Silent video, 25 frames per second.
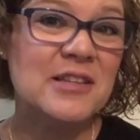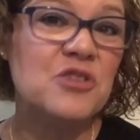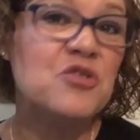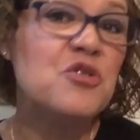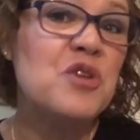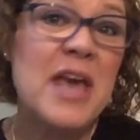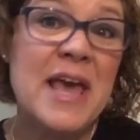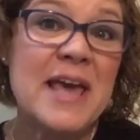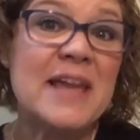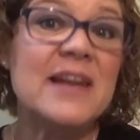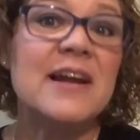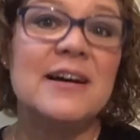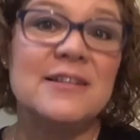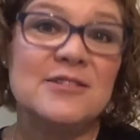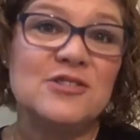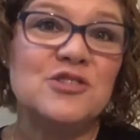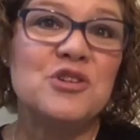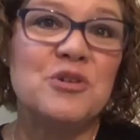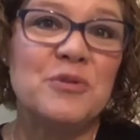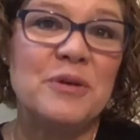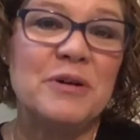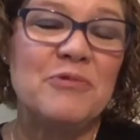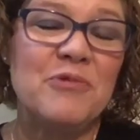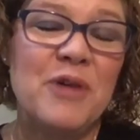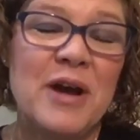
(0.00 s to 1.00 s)
cannot
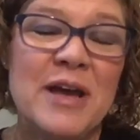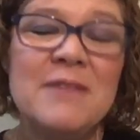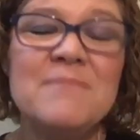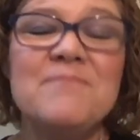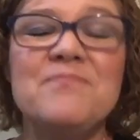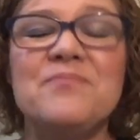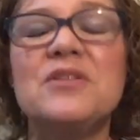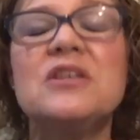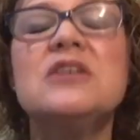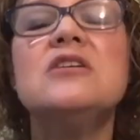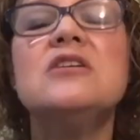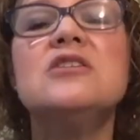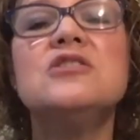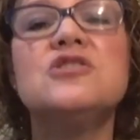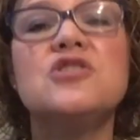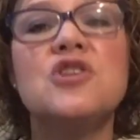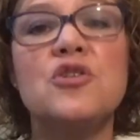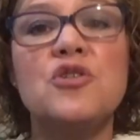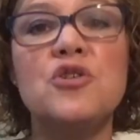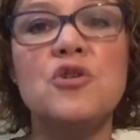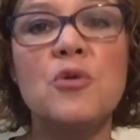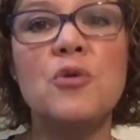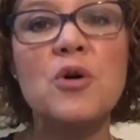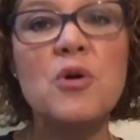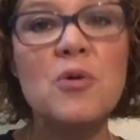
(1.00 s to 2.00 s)
do it, right? So
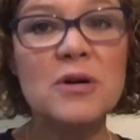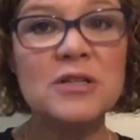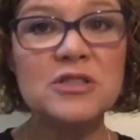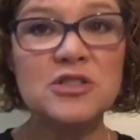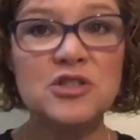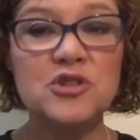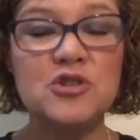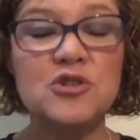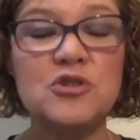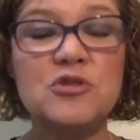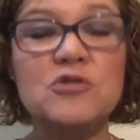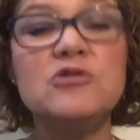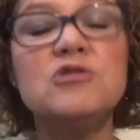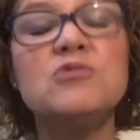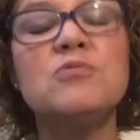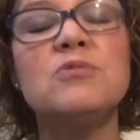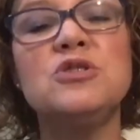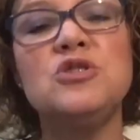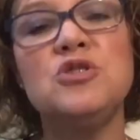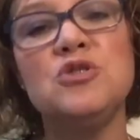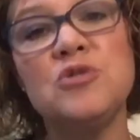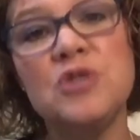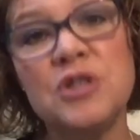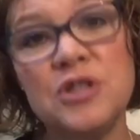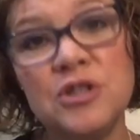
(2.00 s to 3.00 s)
you're going to use
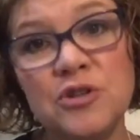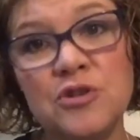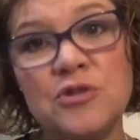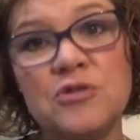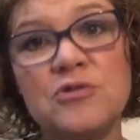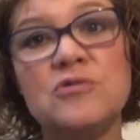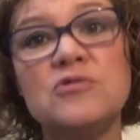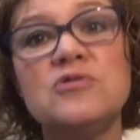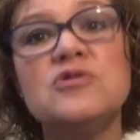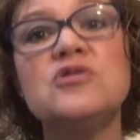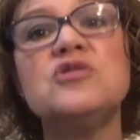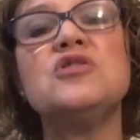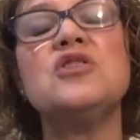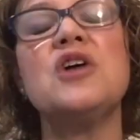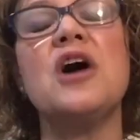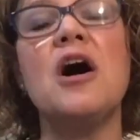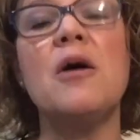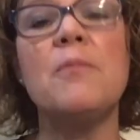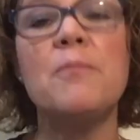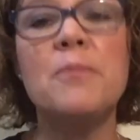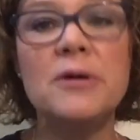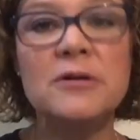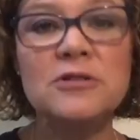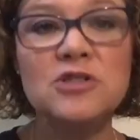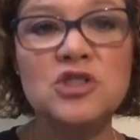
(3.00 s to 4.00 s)
what you can use to
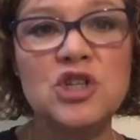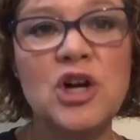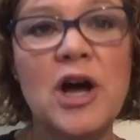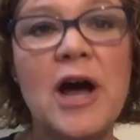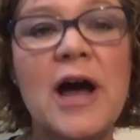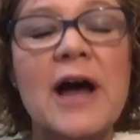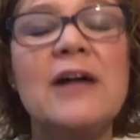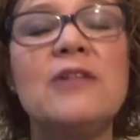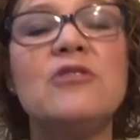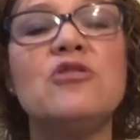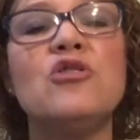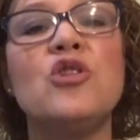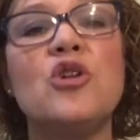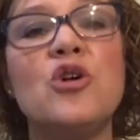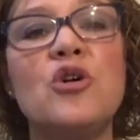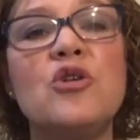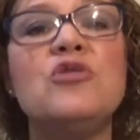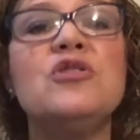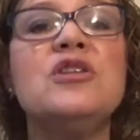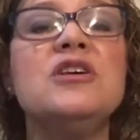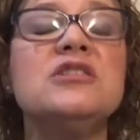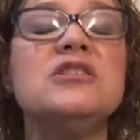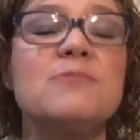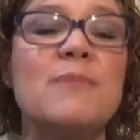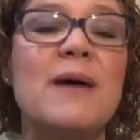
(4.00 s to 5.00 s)
help your child learn
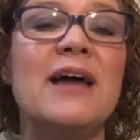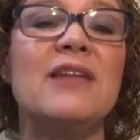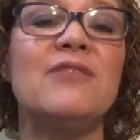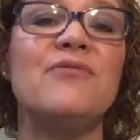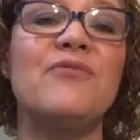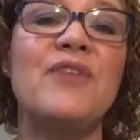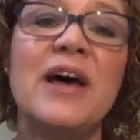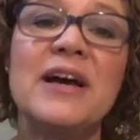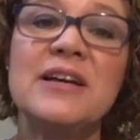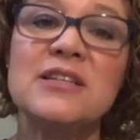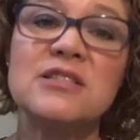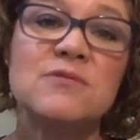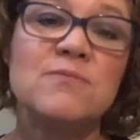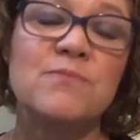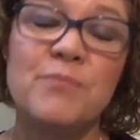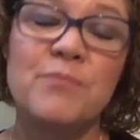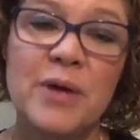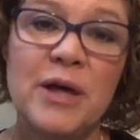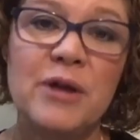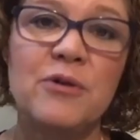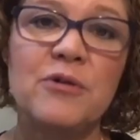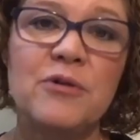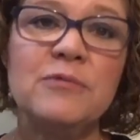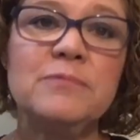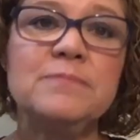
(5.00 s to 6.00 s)
these math facts
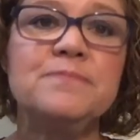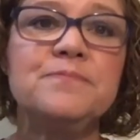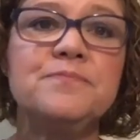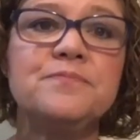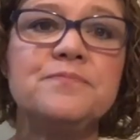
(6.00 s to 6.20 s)
better.